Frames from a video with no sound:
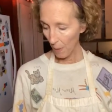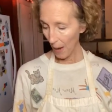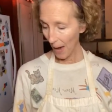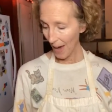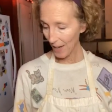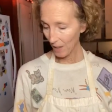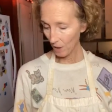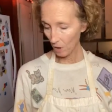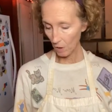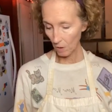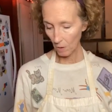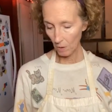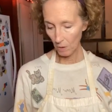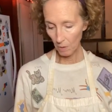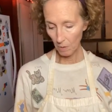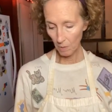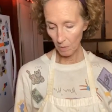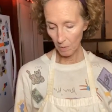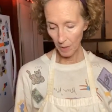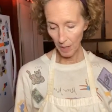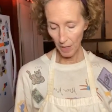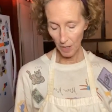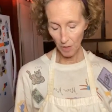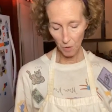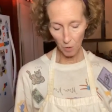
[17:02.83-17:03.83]
batter
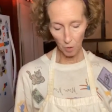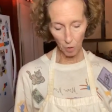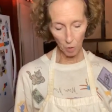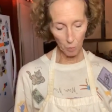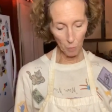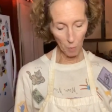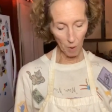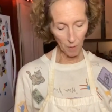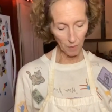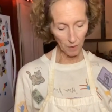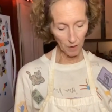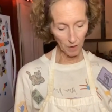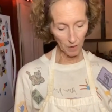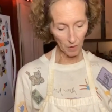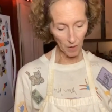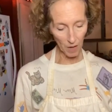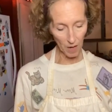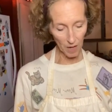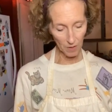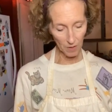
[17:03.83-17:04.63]
into muffin